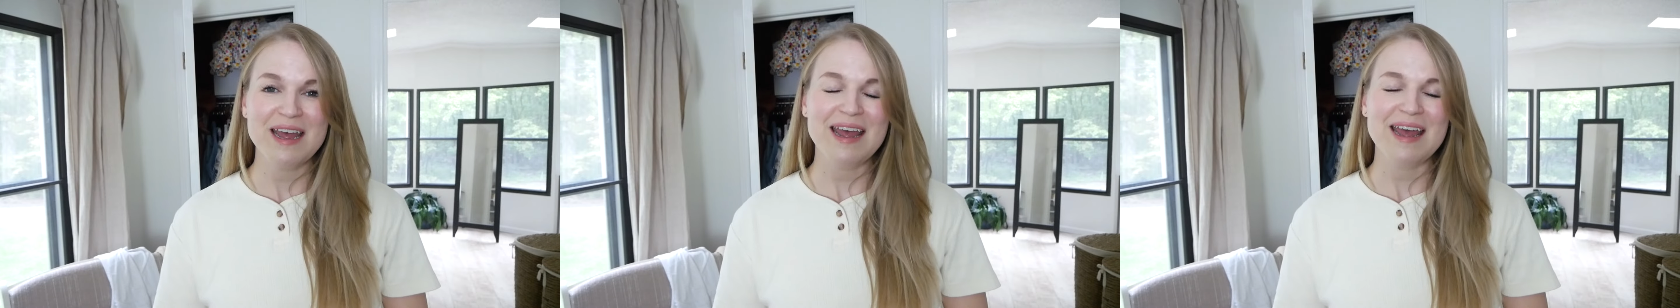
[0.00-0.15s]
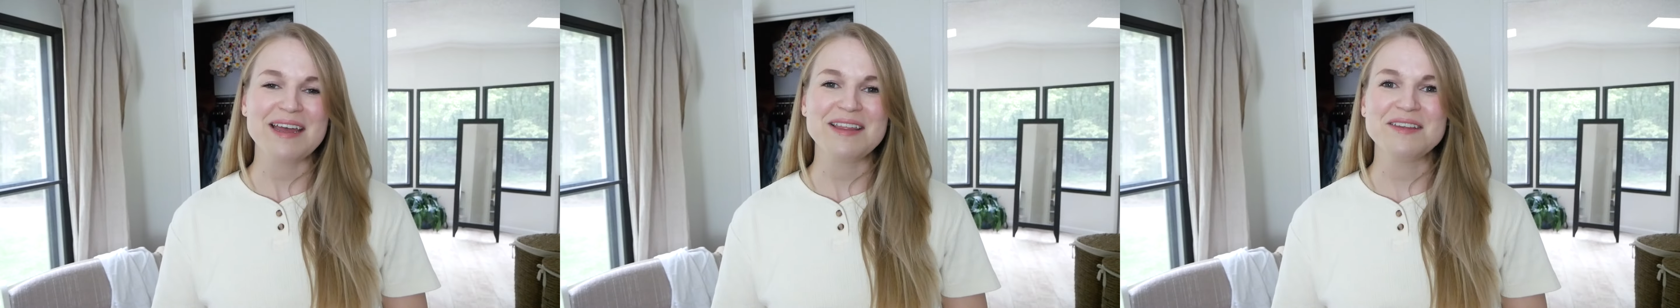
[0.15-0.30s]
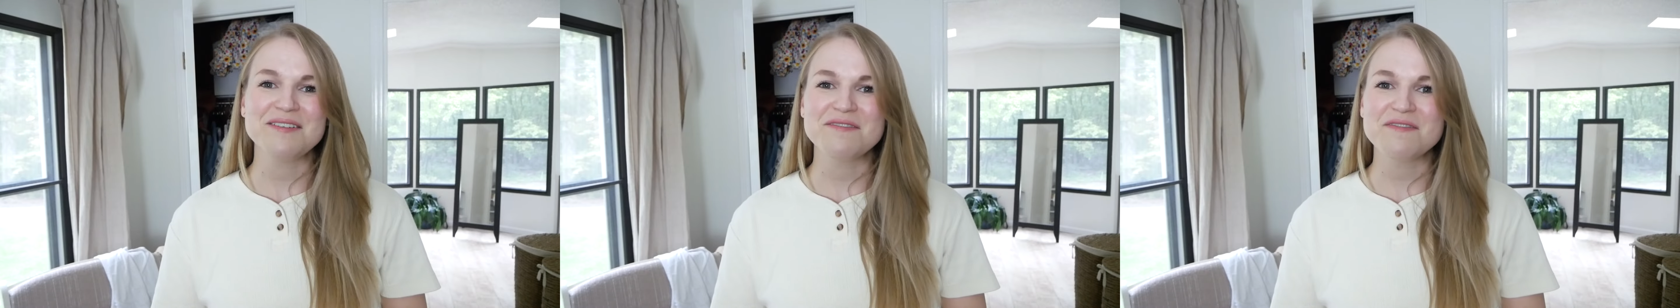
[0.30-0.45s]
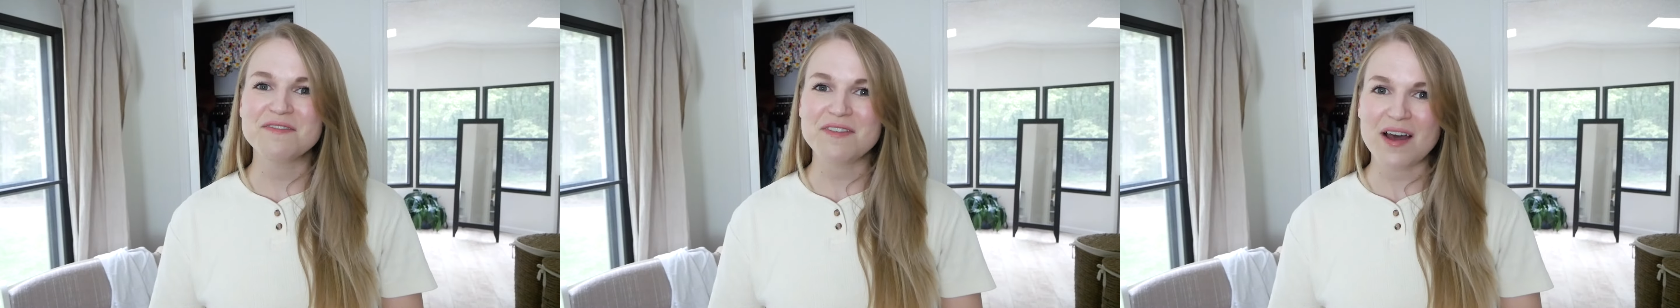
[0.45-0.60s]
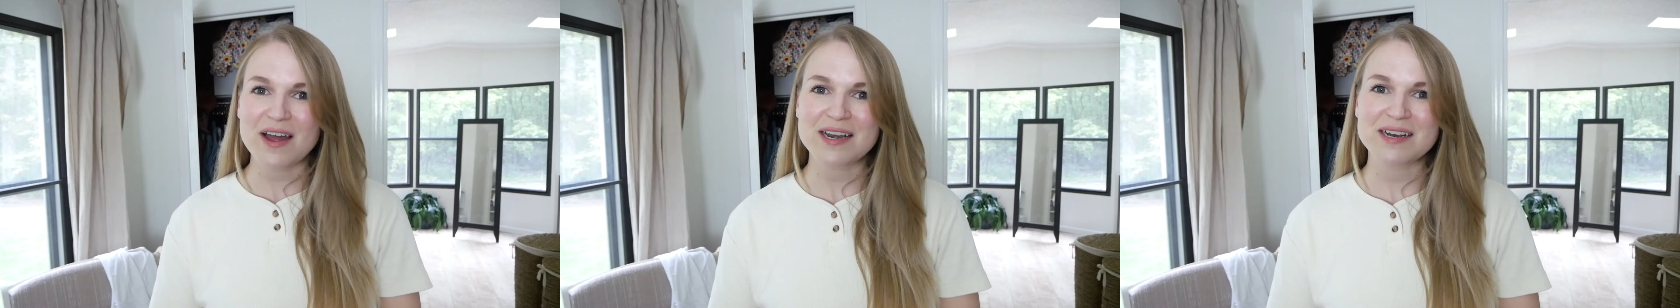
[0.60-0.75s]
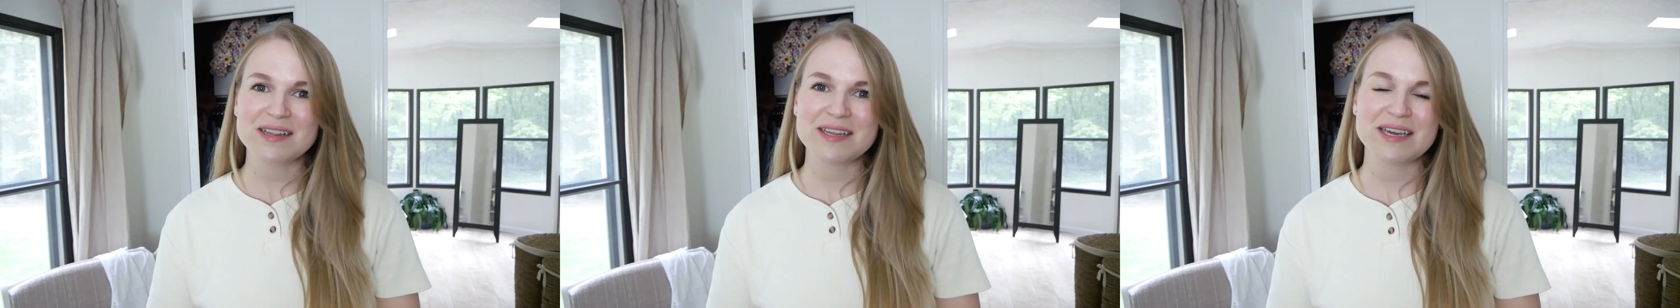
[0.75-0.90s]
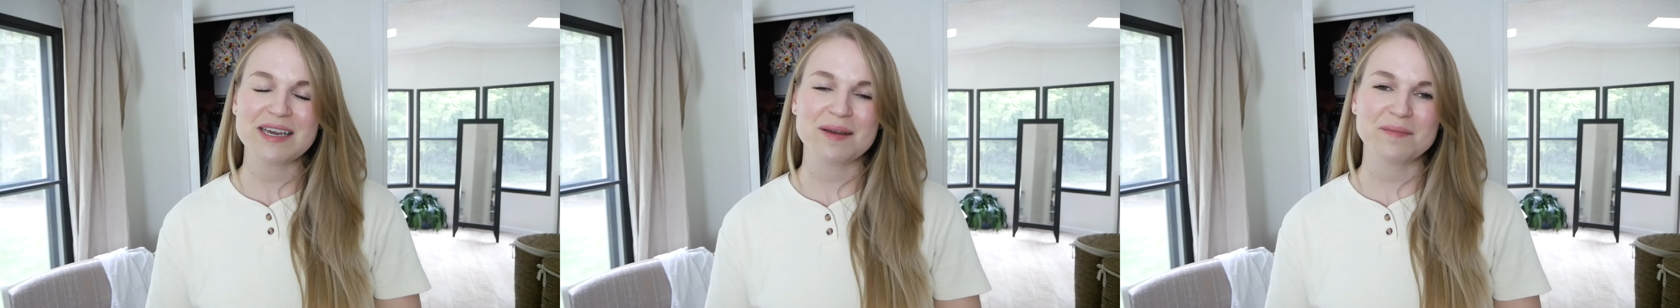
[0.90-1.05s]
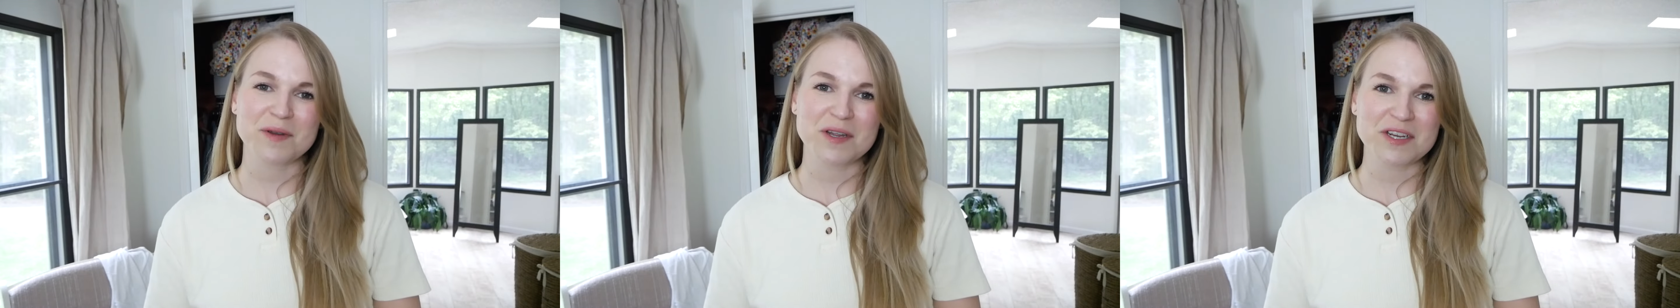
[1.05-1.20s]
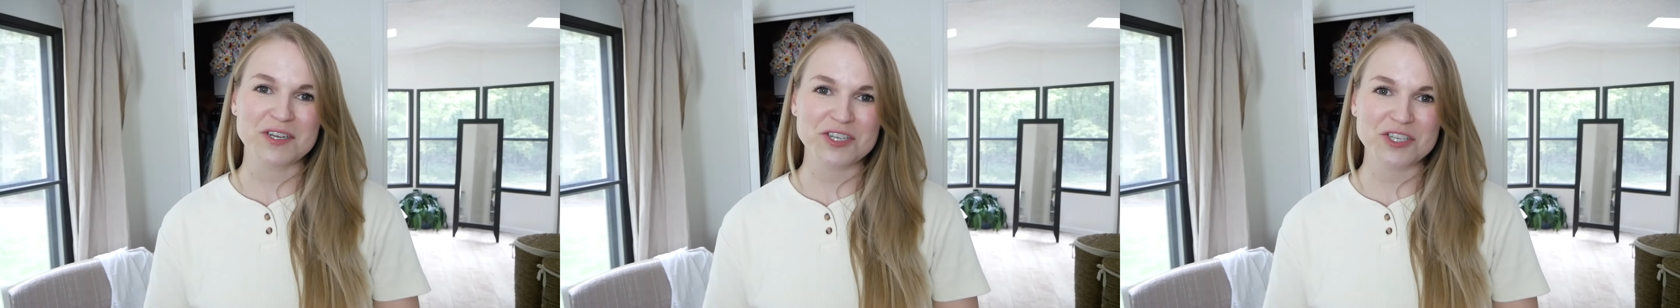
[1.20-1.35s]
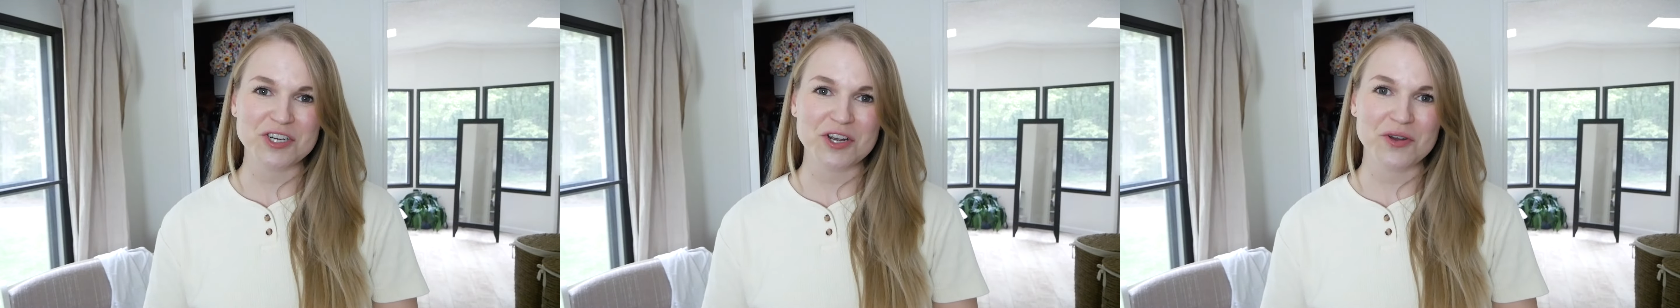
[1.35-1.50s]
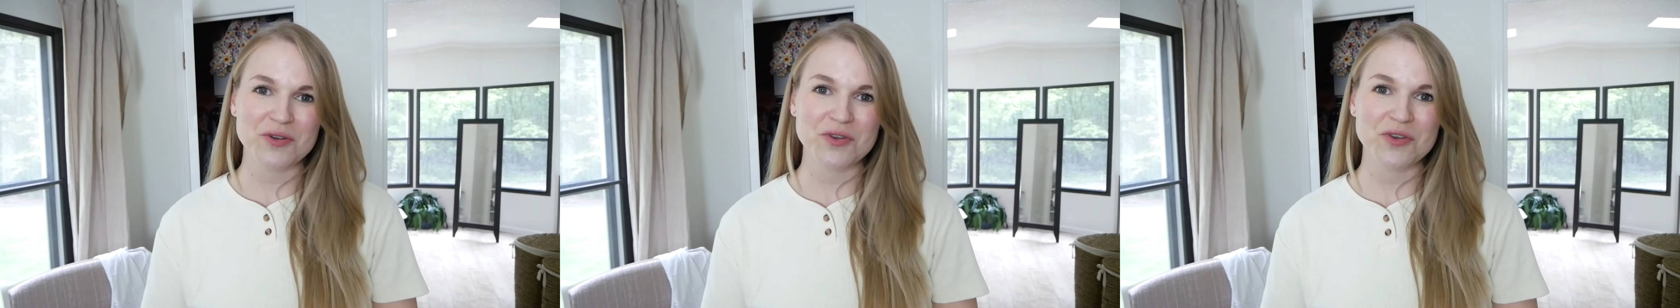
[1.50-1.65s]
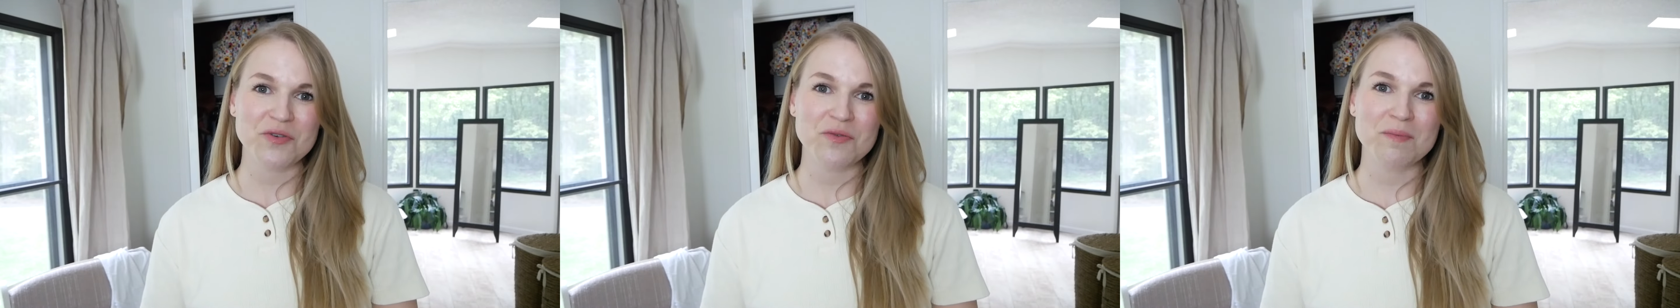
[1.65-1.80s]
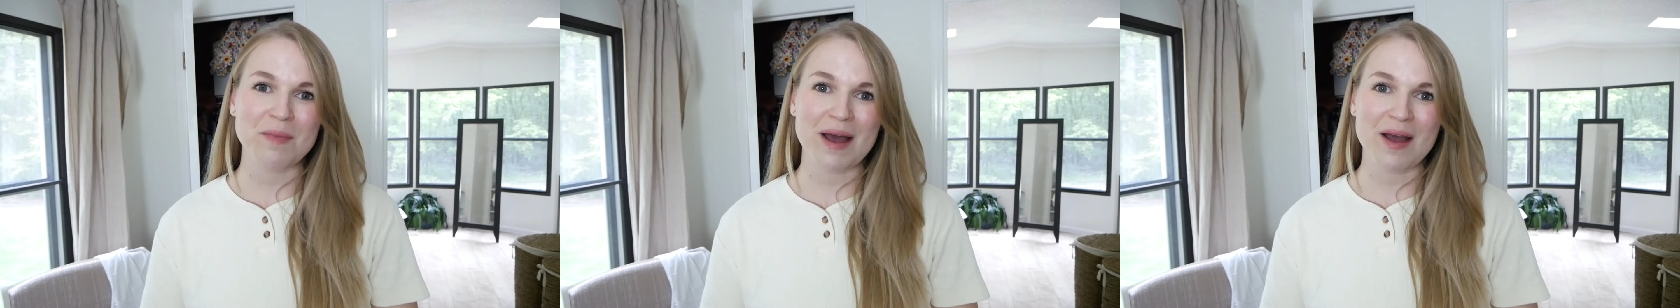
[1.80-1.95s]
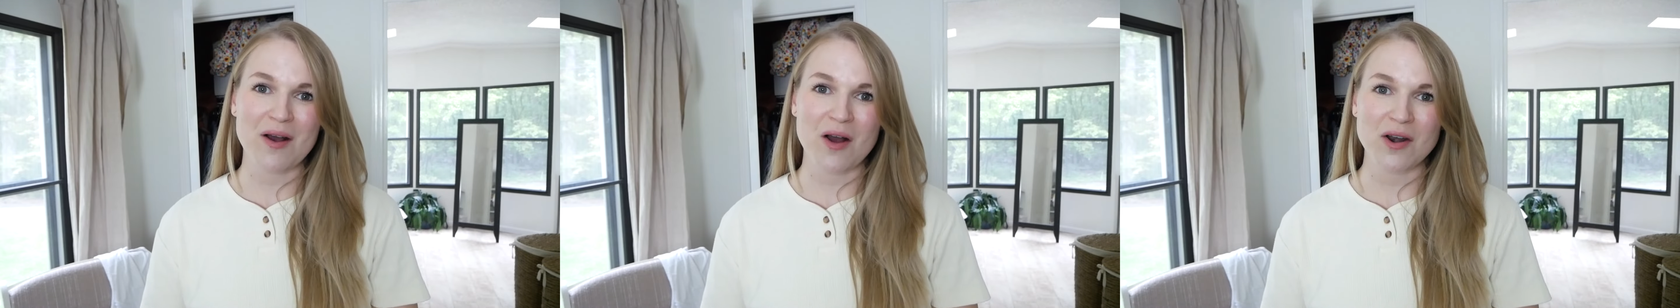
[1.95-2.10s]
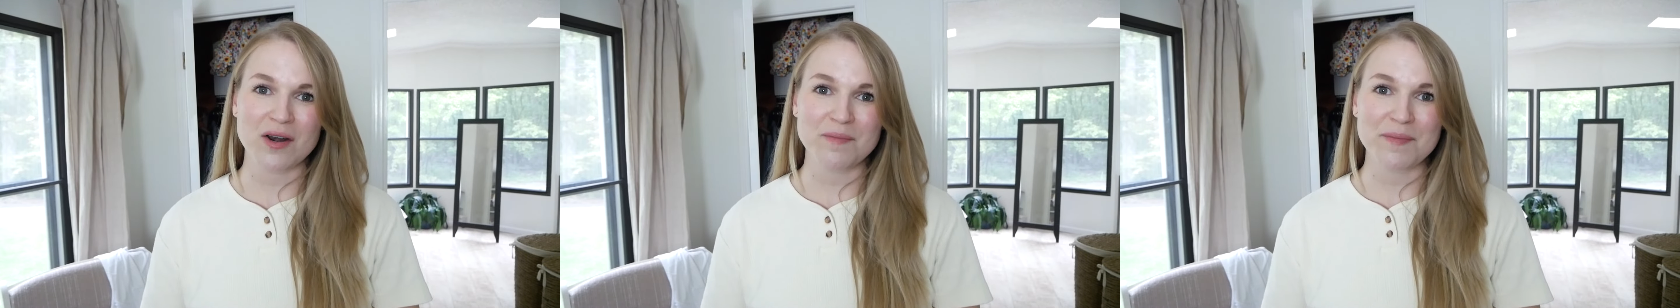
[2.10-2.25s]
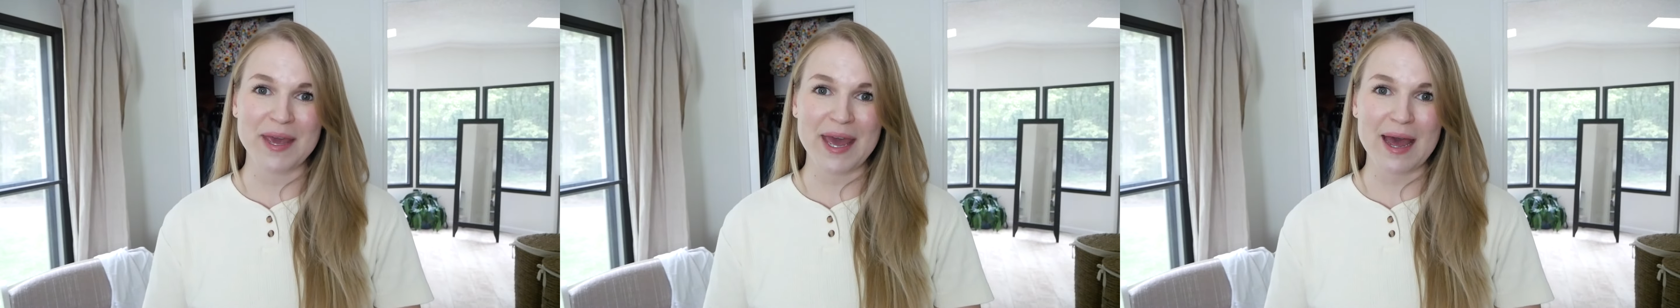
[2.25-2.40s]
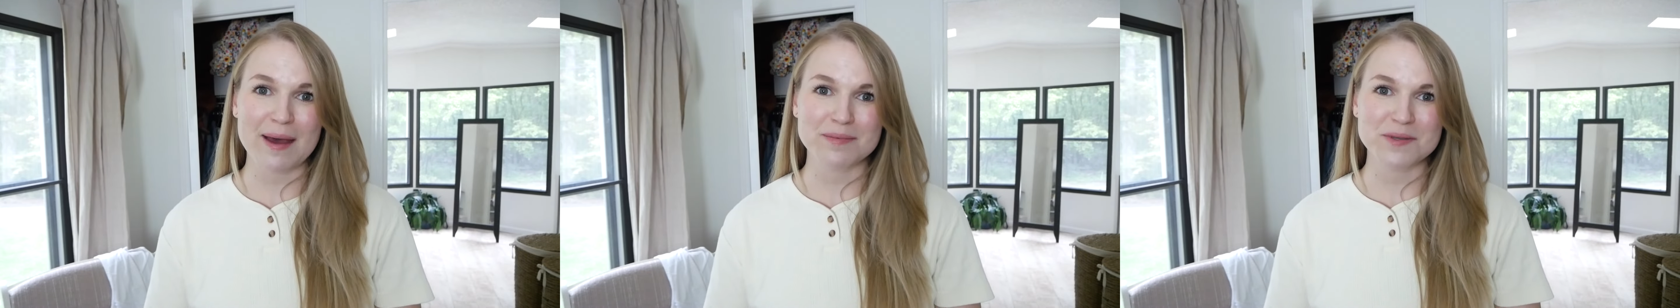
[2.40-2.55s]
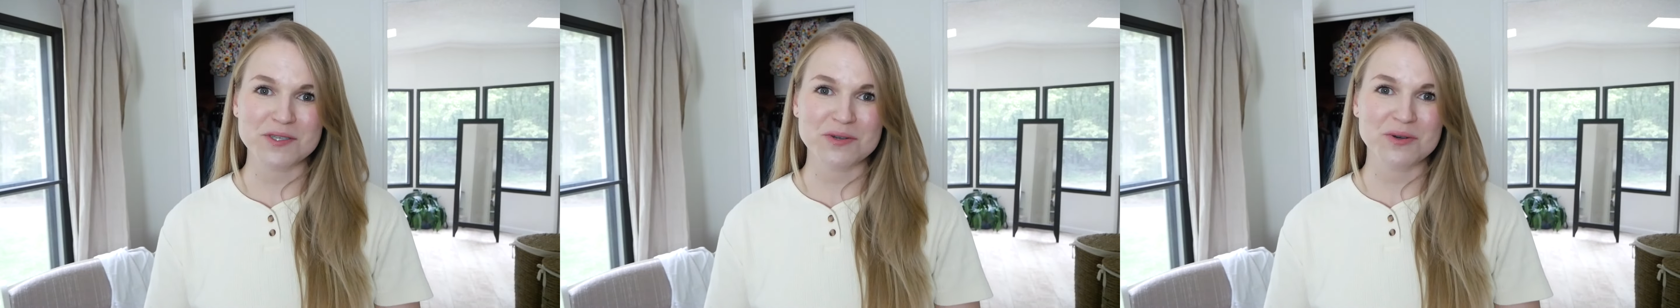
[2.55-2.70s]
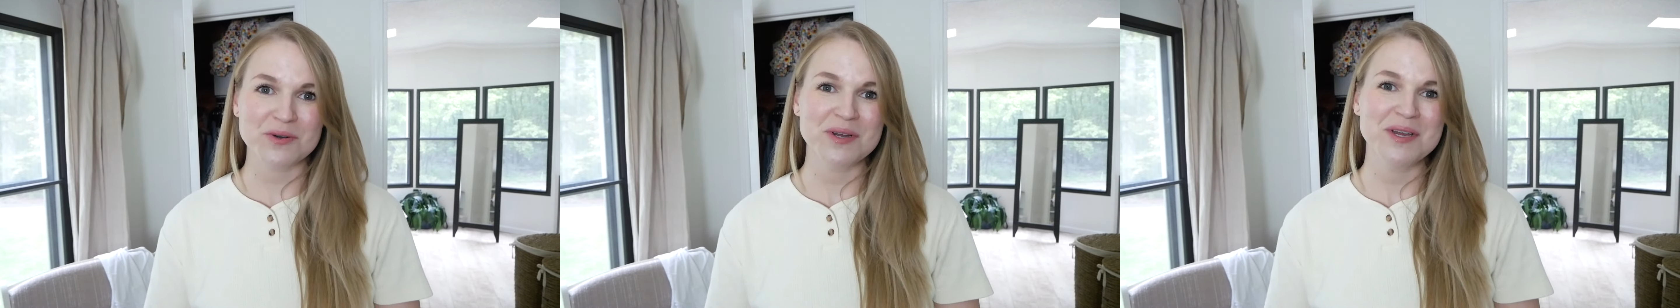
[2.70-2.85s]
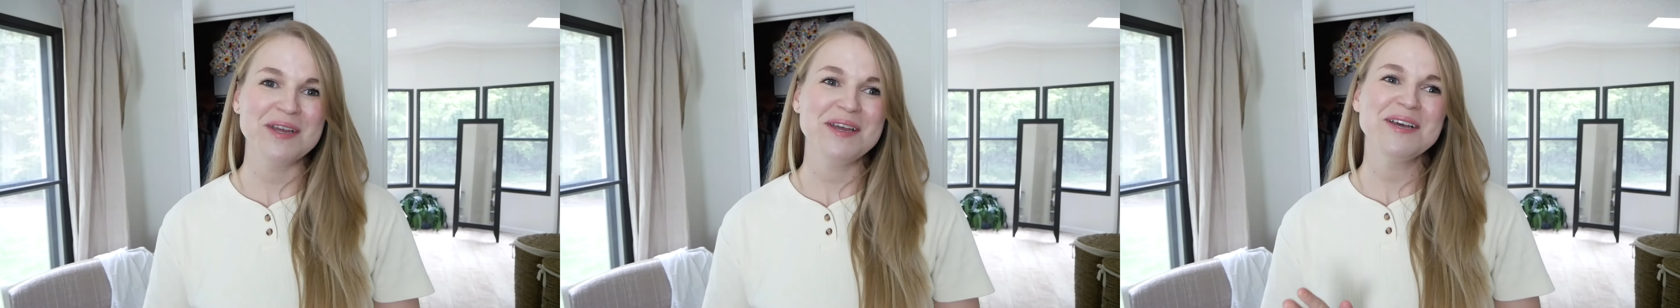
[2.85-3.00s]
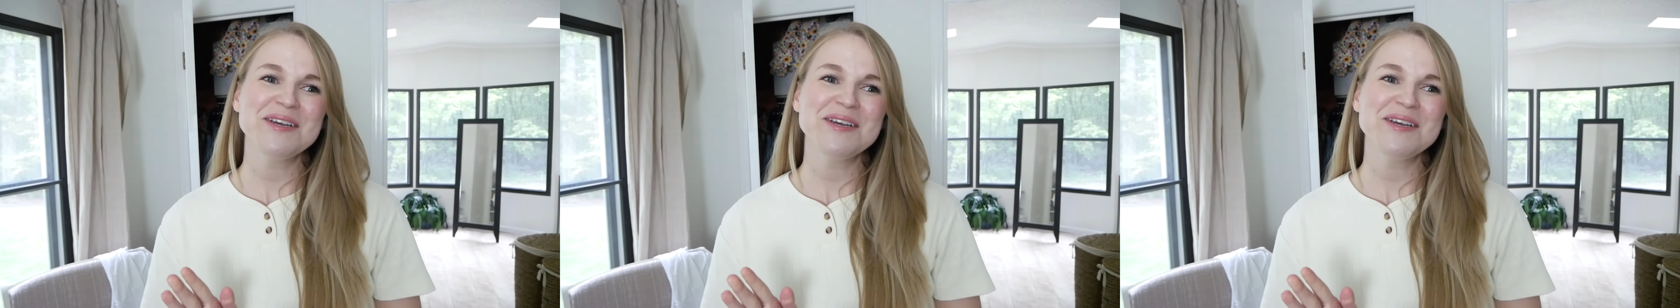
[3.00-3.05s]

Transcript: and then finally I'm going to show you my autumn capsule.